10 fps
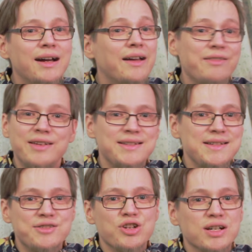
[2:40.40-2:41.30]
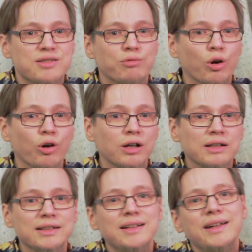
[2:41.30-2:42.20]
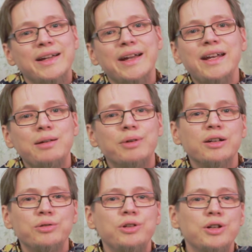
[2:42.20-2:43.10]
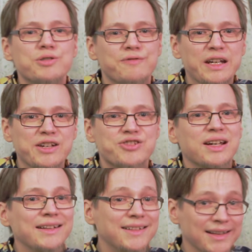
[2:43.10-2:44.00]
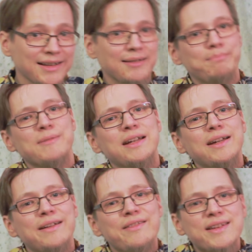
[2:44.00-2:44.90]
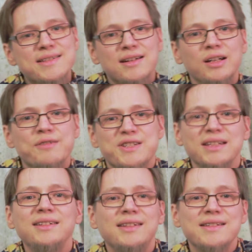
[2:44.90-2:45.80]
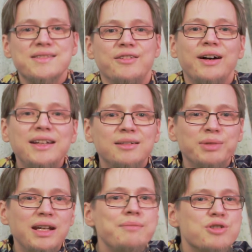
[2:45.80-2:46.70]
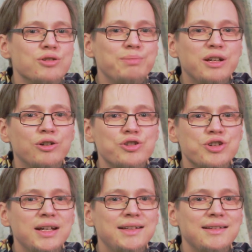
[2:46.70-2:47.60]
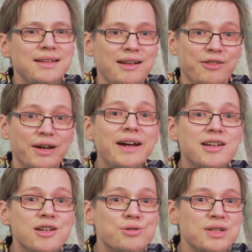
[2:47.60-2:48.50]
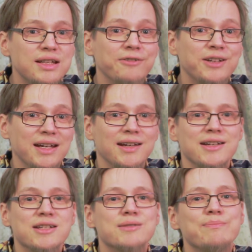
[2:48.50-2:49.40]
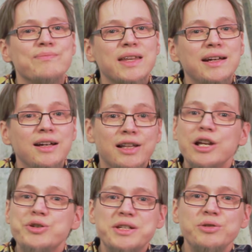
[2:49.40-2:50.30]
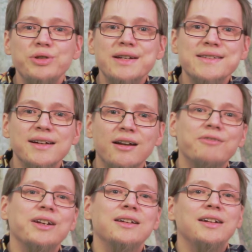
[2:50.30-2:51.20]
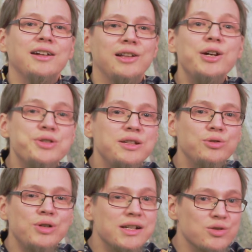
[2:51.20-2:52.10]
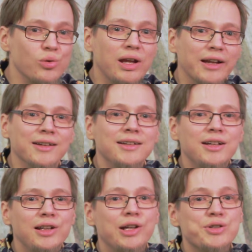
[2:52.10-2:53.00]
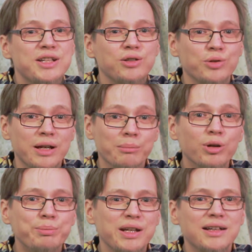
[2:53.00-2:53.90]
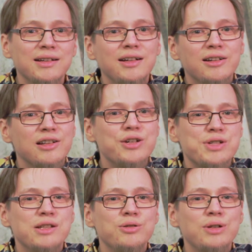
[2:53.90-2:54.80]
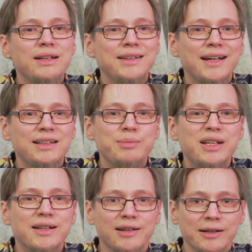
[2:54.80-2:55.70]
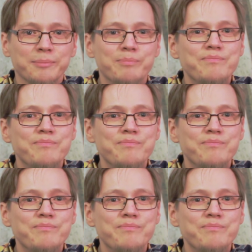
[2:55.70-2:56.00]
And this is just wrong. Anyone who knows Finnish can tell. In this kind of sentence the item name should be conjugated in the accusative case. Löysit yhden sarven, löysit yhden sulan, löysit yhden mopin, löysit yhden tähtimiekan.